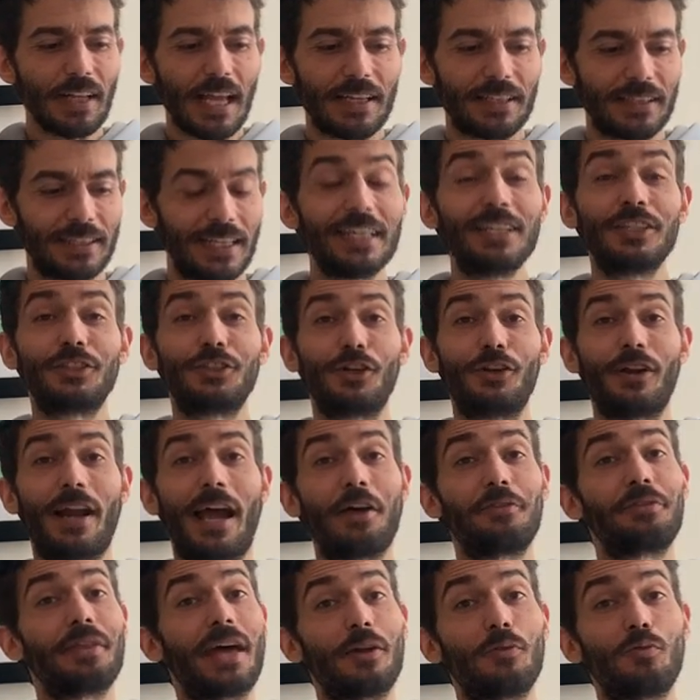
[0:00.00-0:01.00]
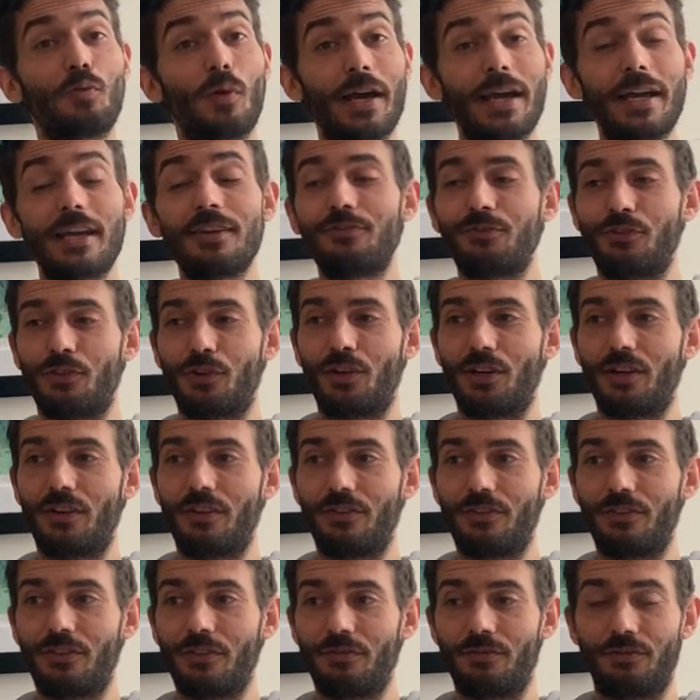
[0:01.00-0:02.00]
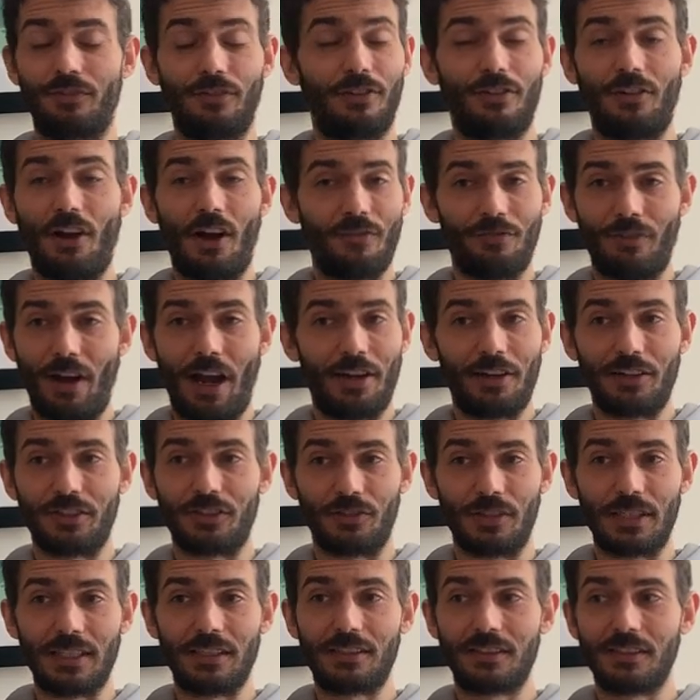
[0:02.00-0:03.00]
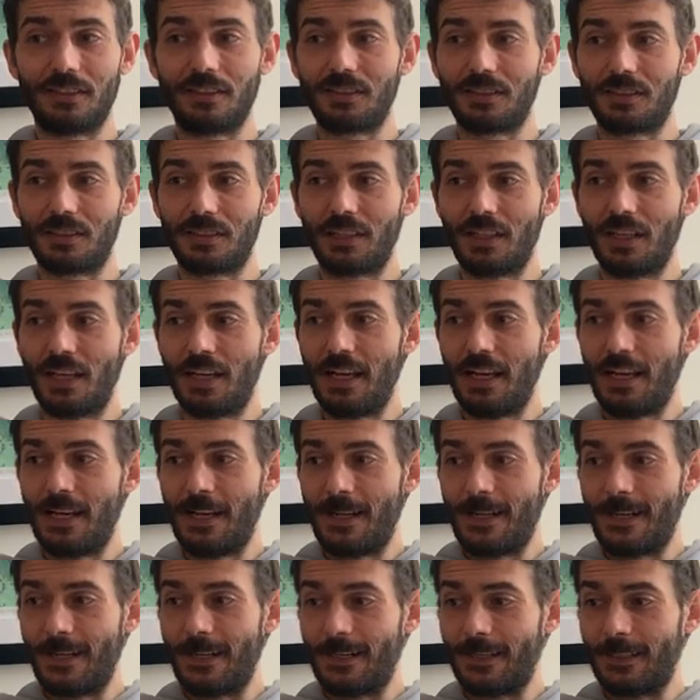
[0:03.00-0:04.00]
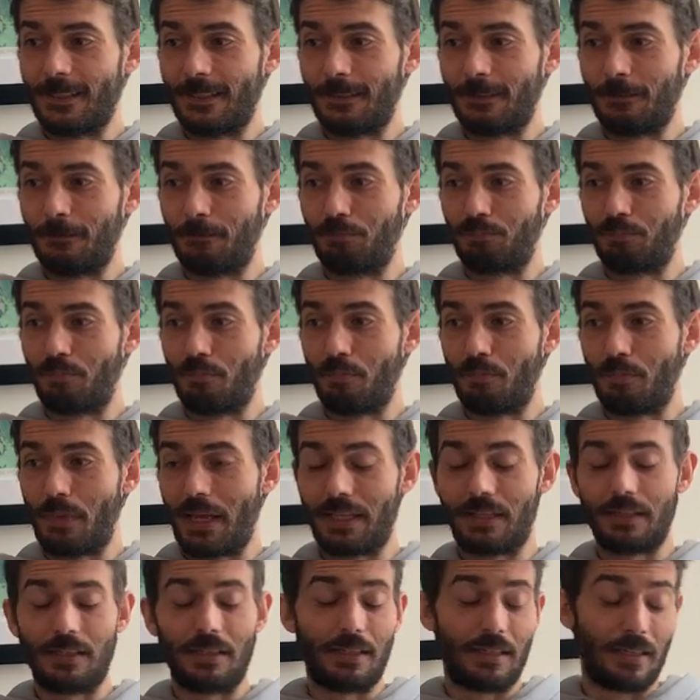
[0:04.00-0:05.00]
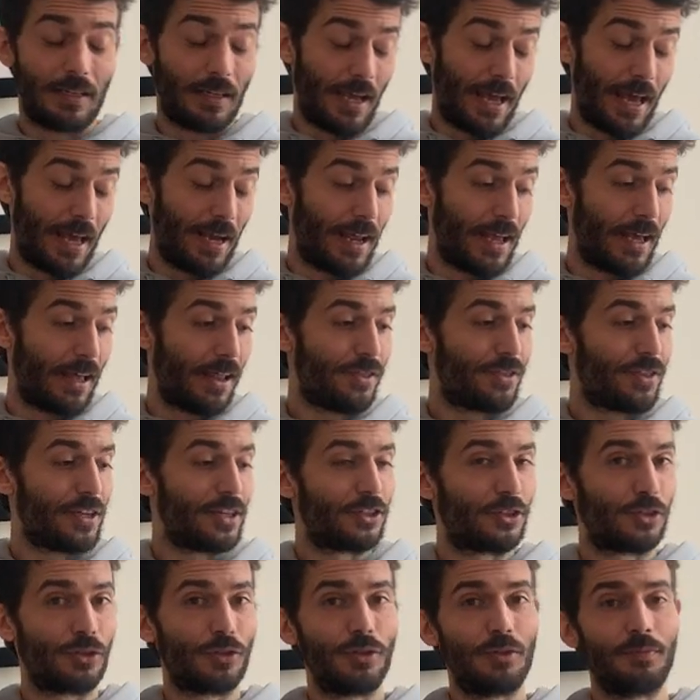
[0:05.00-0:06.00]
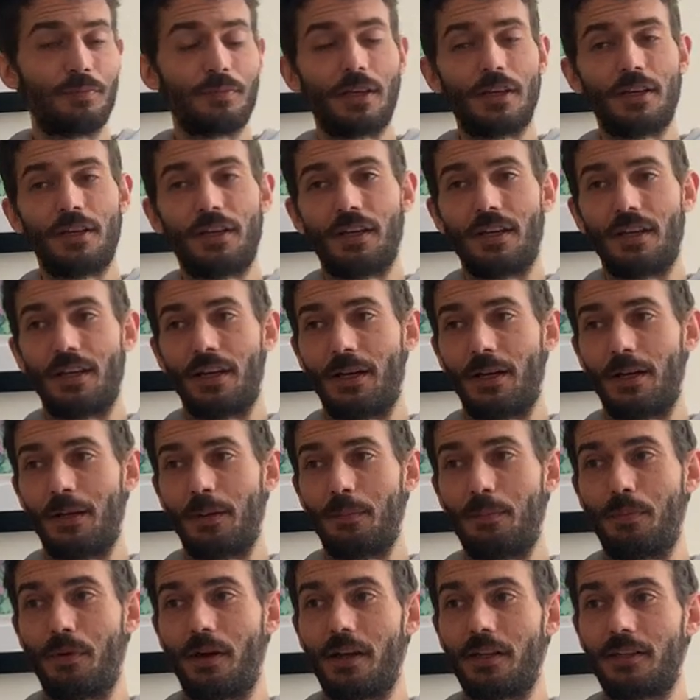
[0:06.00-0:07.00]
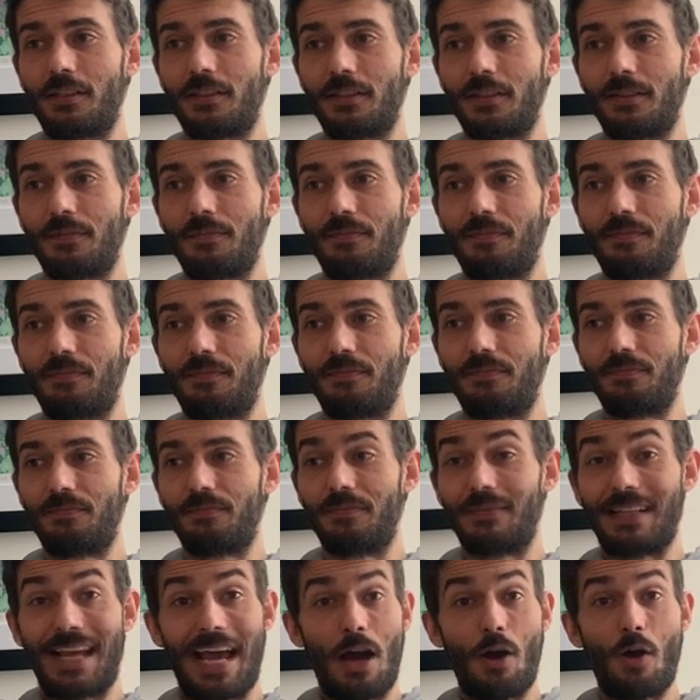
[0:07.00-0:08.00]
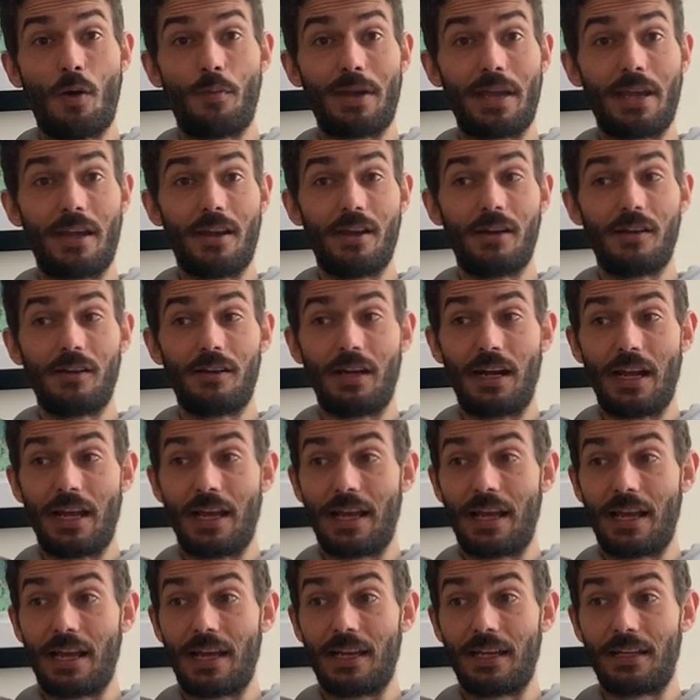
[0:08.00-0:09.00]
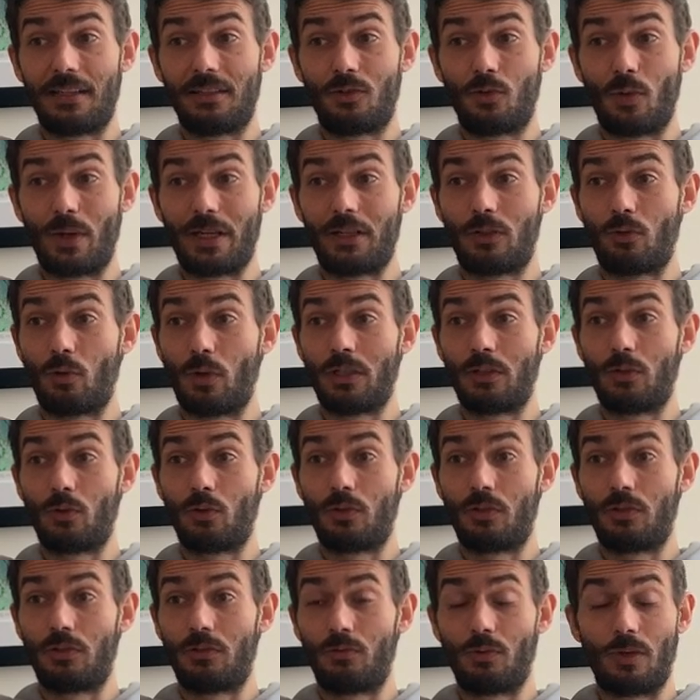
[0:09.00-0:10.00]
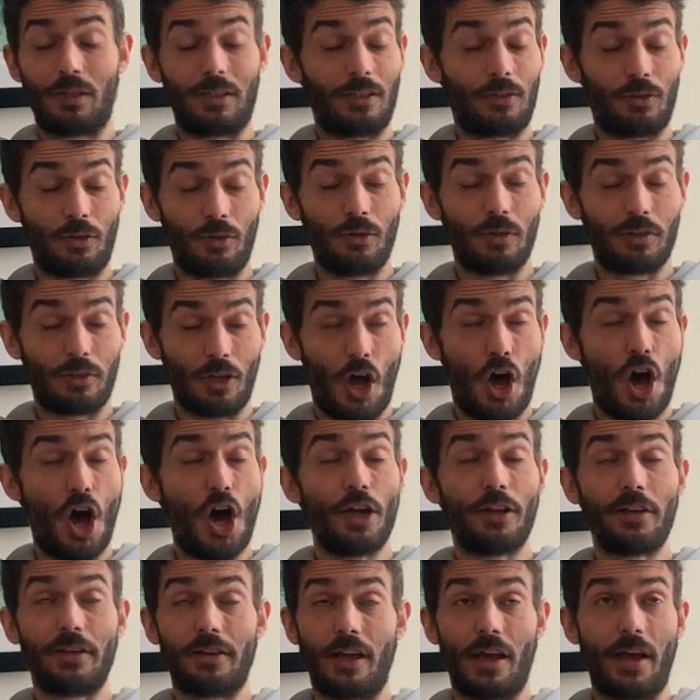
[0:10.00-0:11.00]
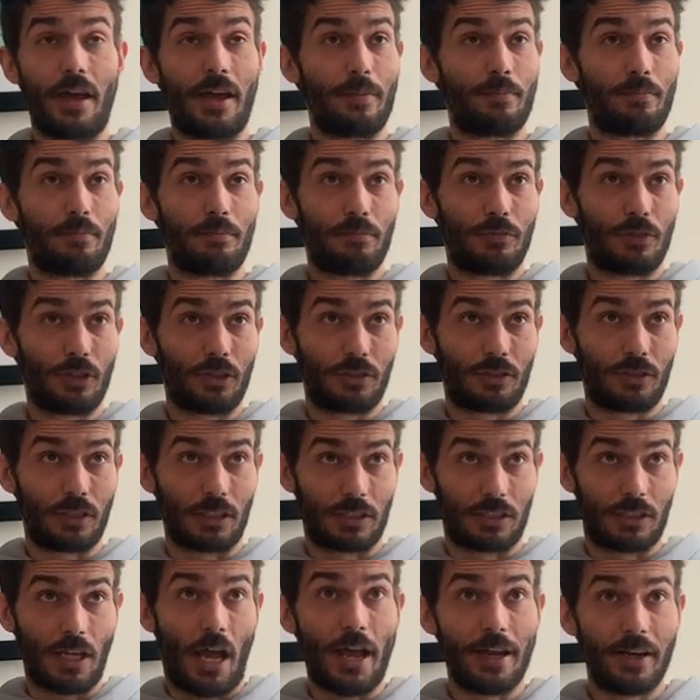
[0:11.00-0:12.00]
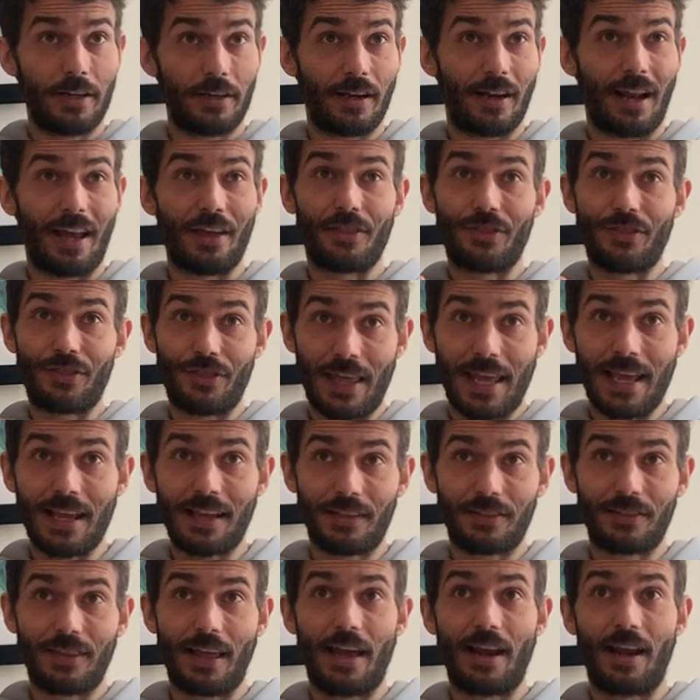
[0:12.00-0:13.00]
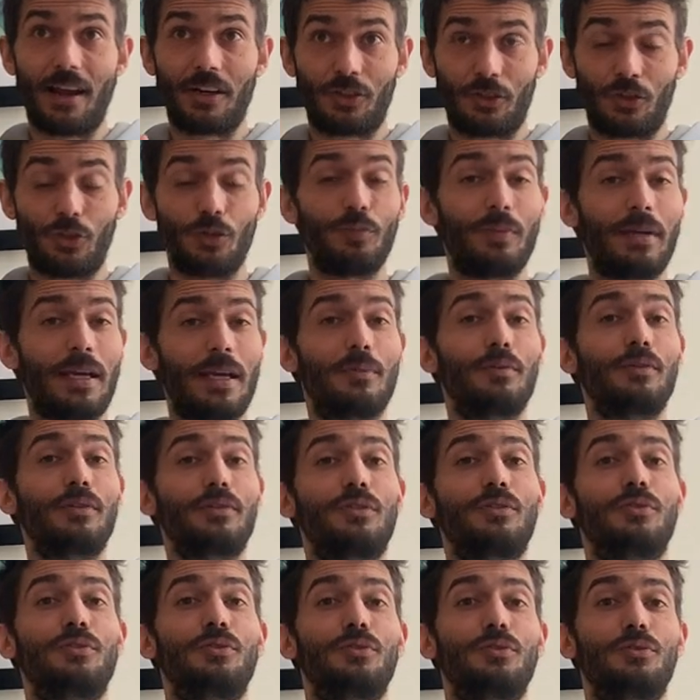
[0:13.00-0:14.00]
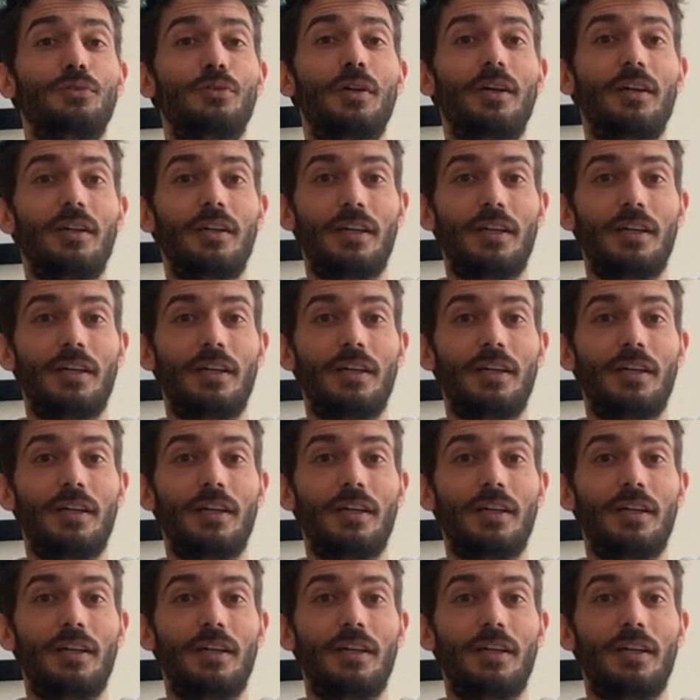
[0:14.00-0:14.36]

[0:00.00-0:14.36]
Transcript: didn't turn out that way for various reasons. Um, mainly, I had a health issue. Uh, but now I'm here, and 2022 is on, and I'm just excited. And I think that I should be able to do